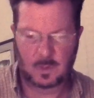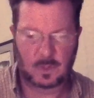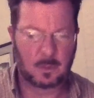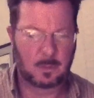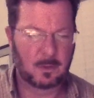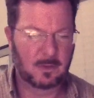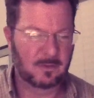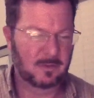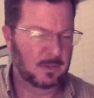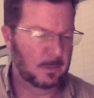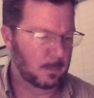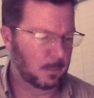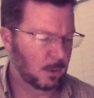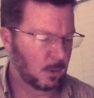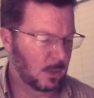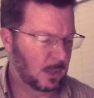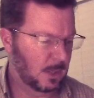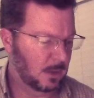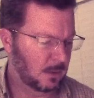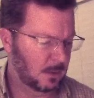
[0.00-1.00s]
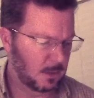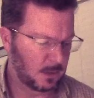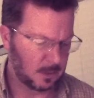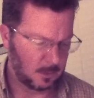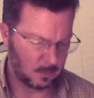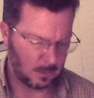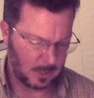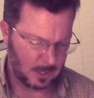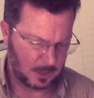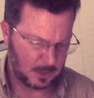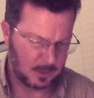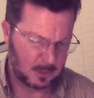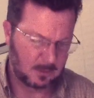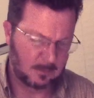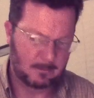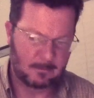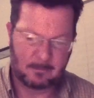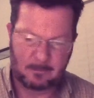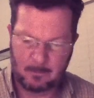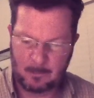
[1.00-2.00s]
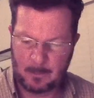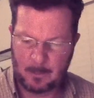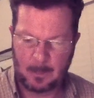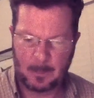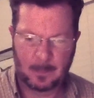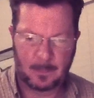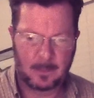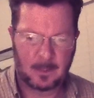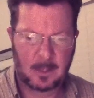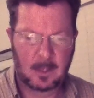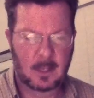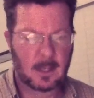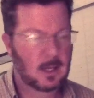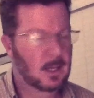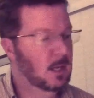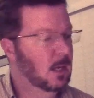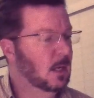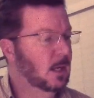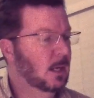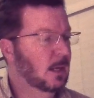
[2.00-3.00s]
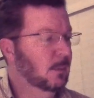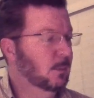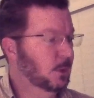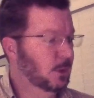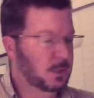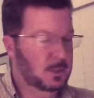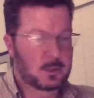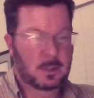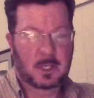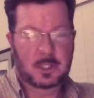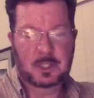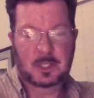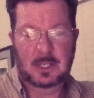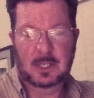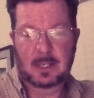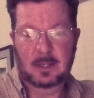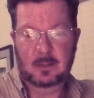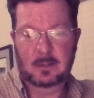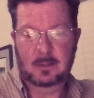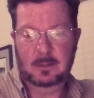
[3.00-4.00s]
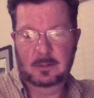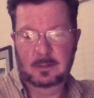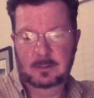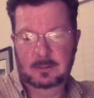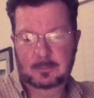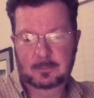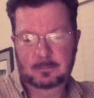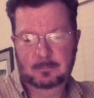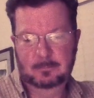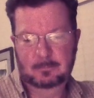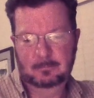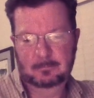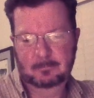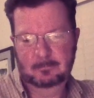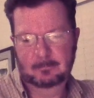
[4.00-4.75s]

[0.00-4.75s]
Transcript: So I'm going to flip around the direction. I'm going to stretch it out and